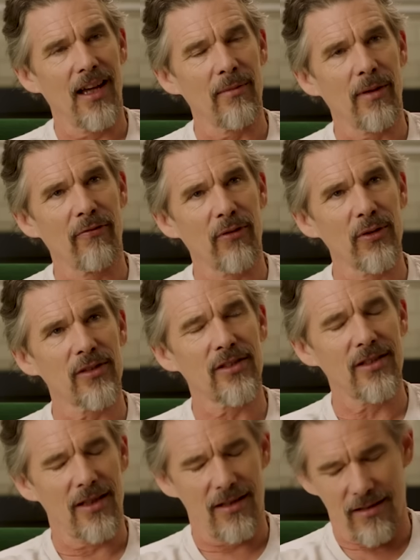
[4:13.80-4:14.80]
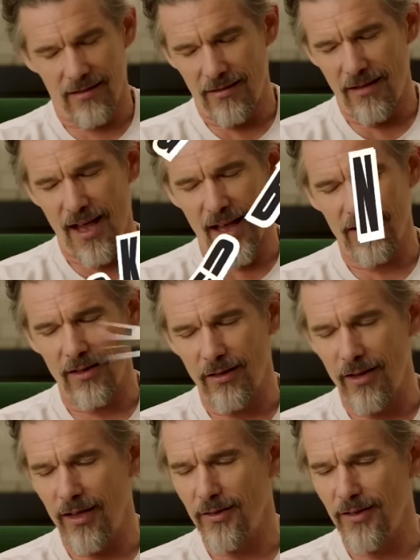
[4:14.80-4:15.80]
My first acting
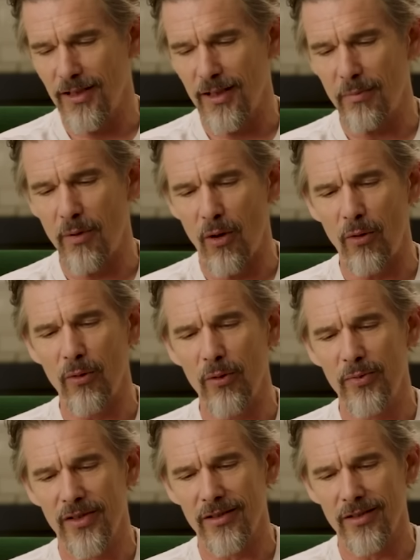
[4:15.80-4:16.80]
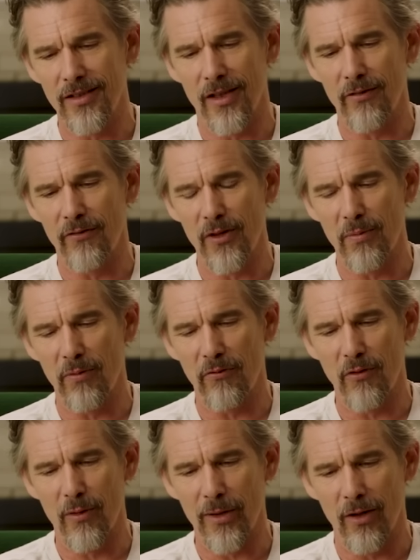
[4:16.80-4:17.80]
class was at the Paul Robeson Center for the
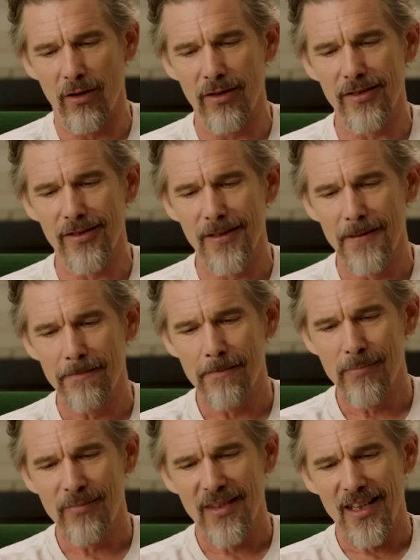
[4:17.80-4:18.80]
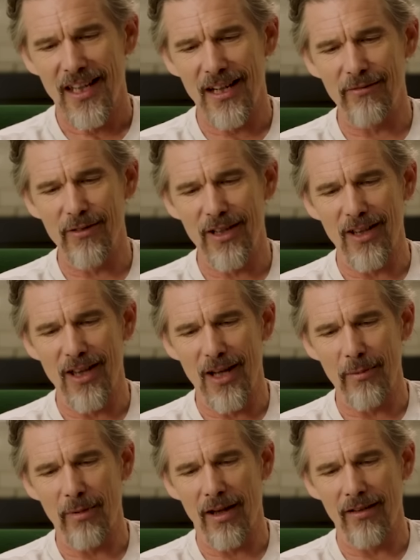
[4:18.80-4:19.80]
Performing Arts. And I've read a lot
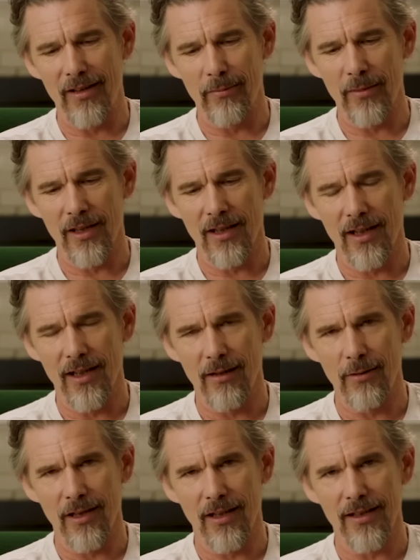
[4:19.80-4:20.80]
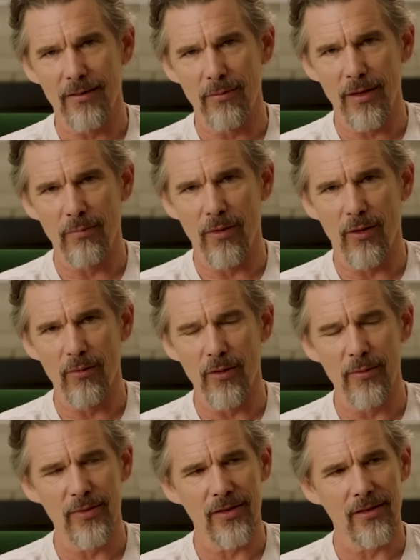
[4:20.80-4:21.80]
about him, and I would like to meet Paul
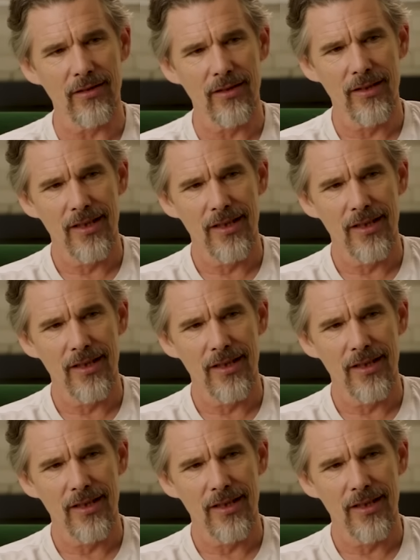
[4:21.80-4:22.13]
Robeson.